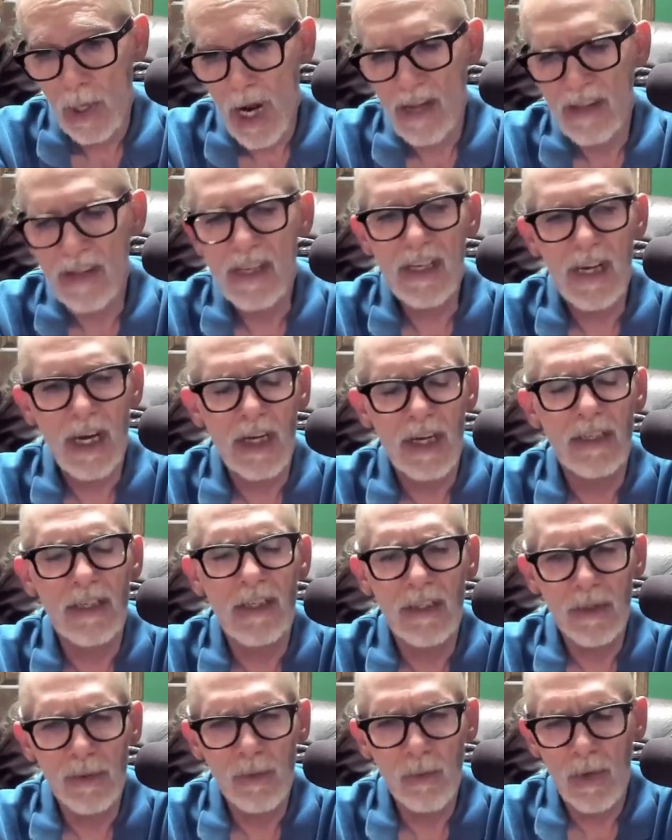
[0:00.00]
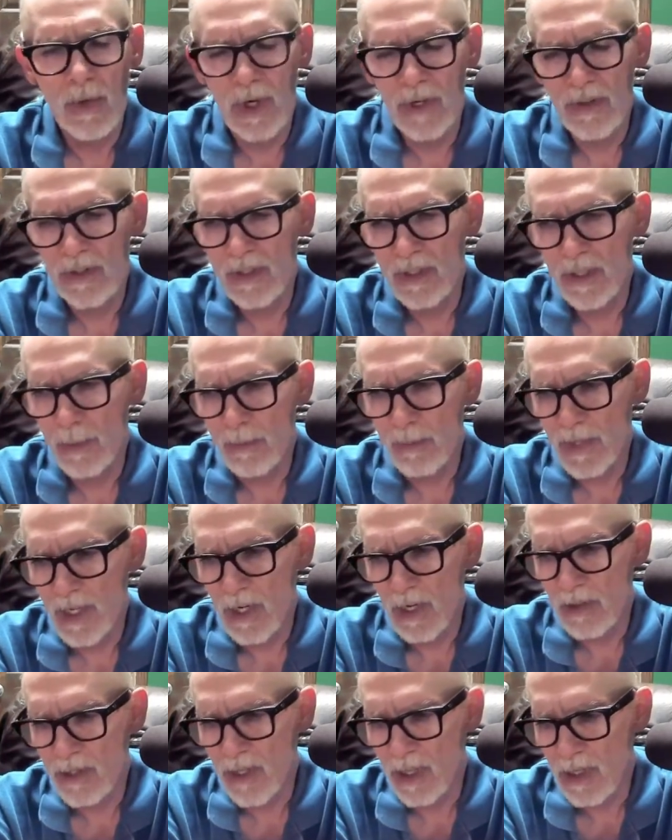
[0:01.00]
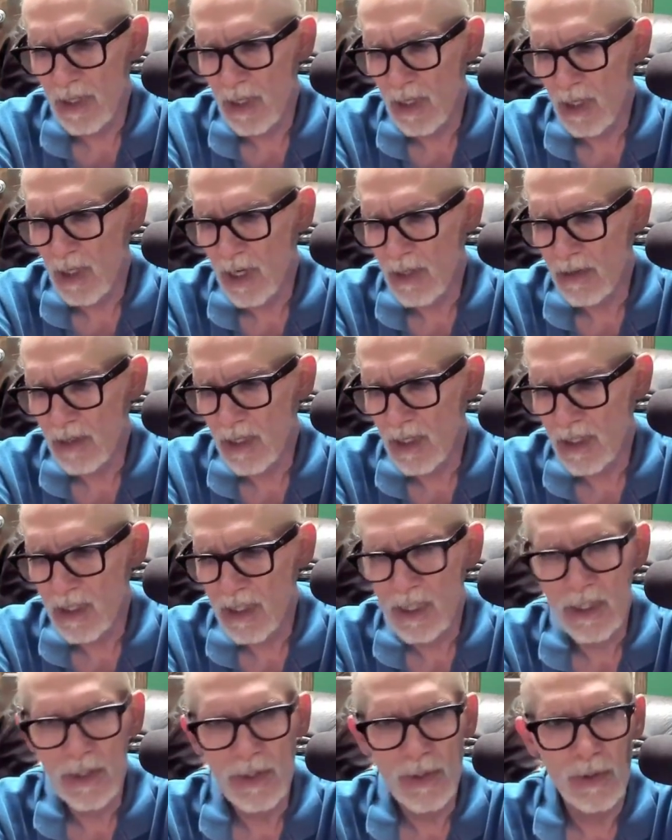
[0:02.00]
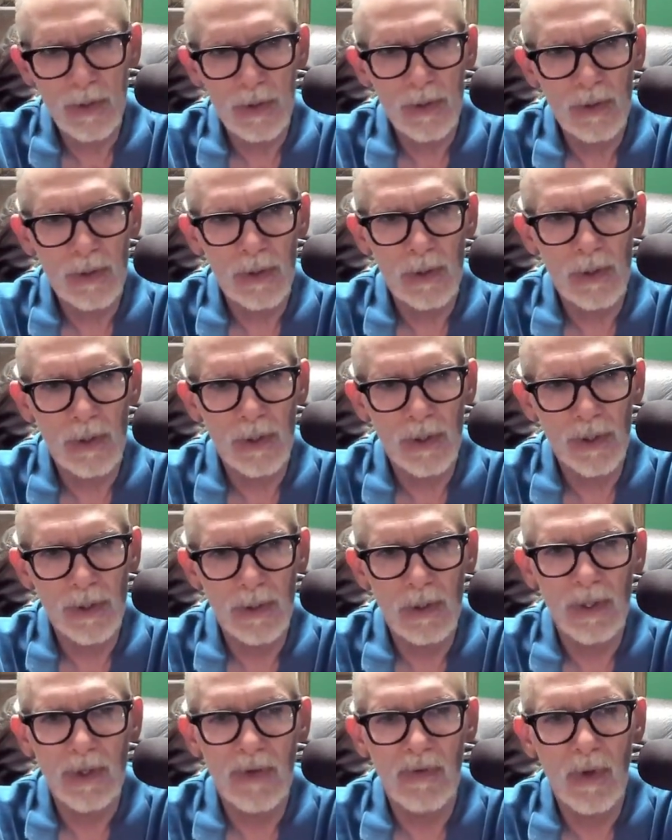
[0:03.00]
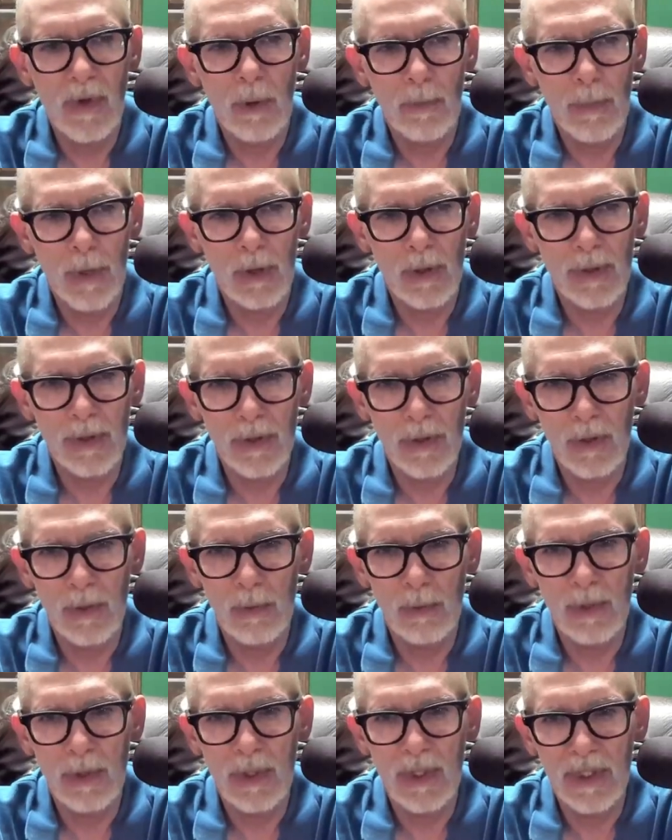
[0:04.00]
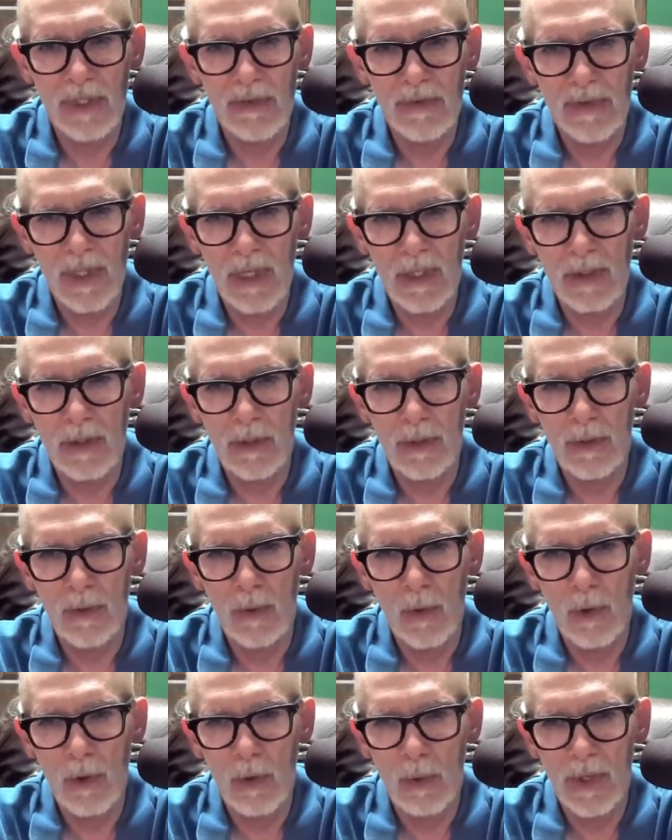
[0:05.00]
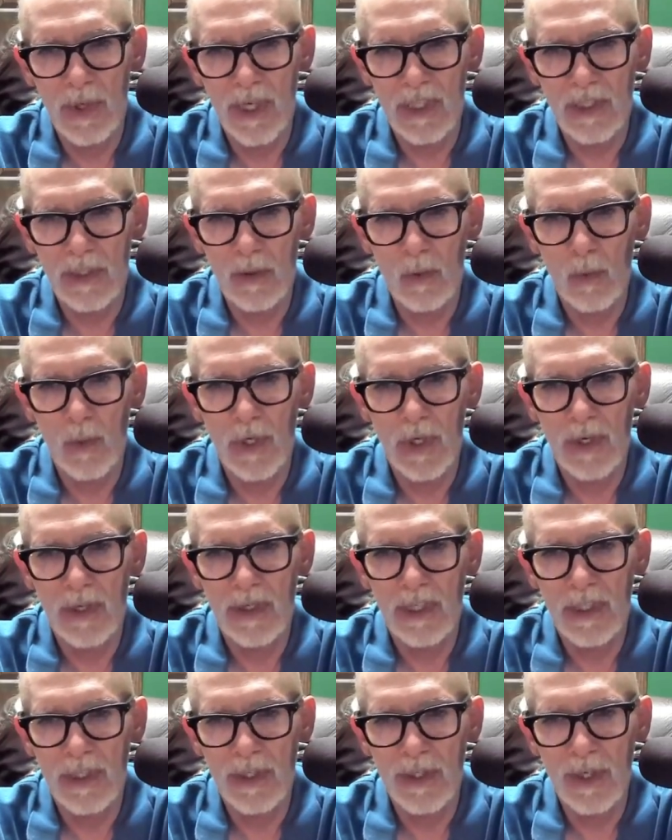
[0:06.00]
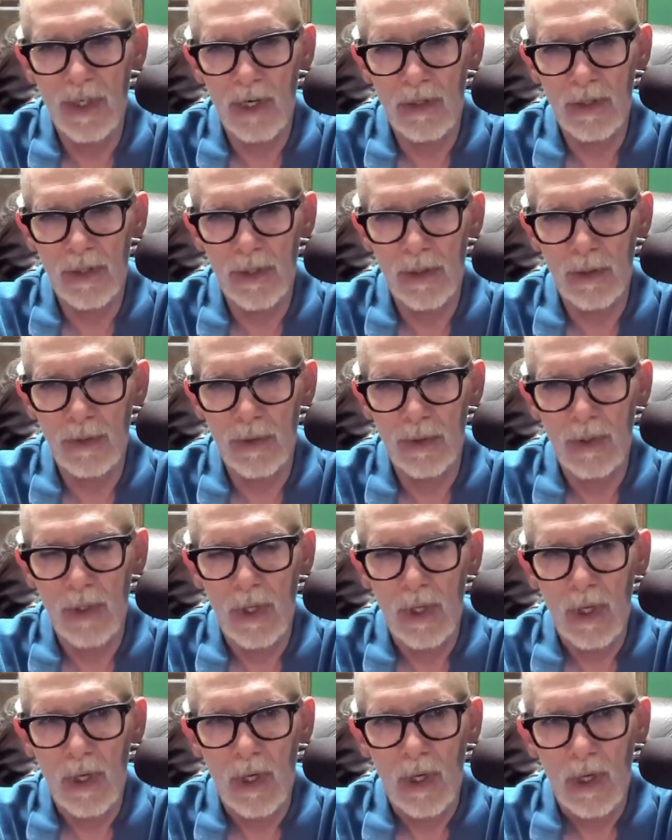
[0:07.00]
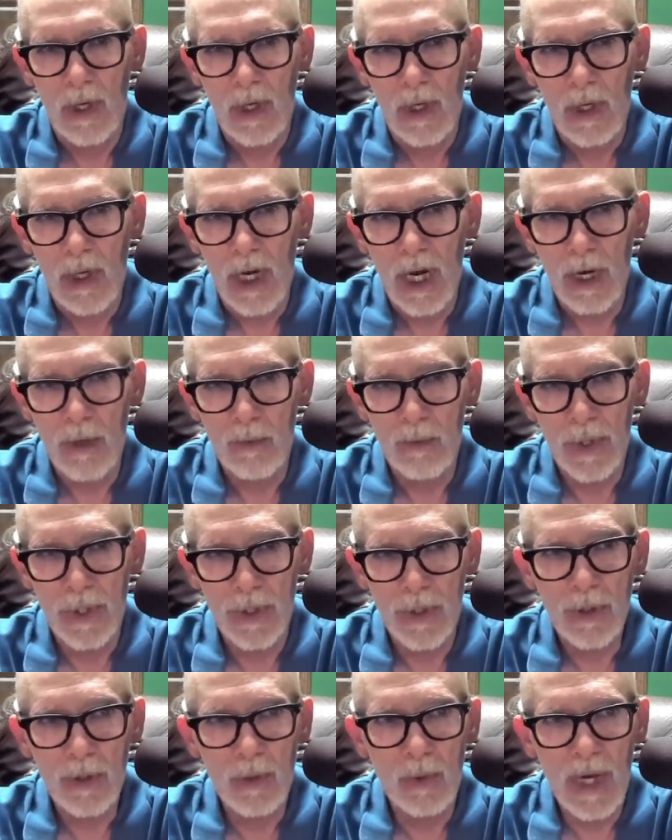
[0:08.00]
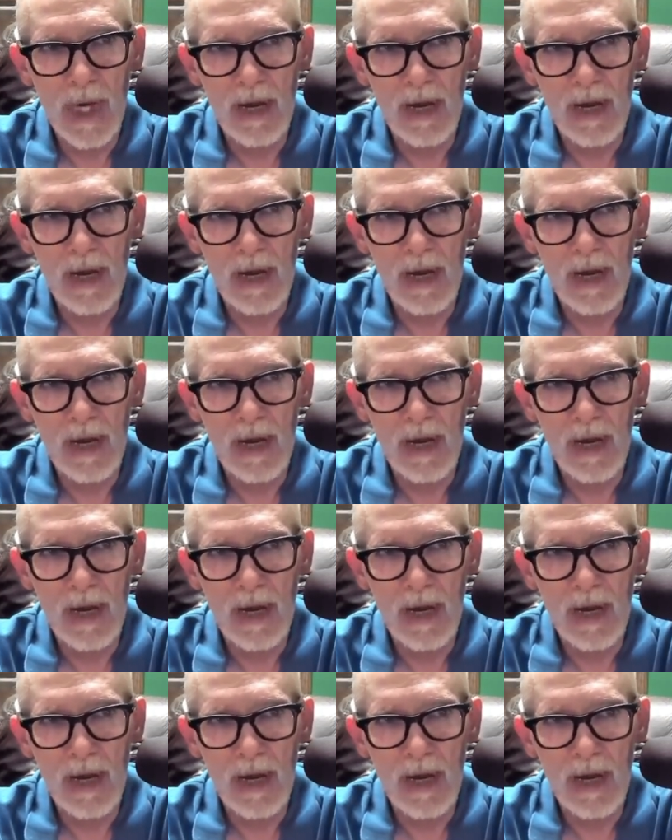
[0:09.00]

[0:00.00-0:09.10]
I think it is something else. I think teachers should leave their personal beliefs at the door when they're teaching our children. And we do.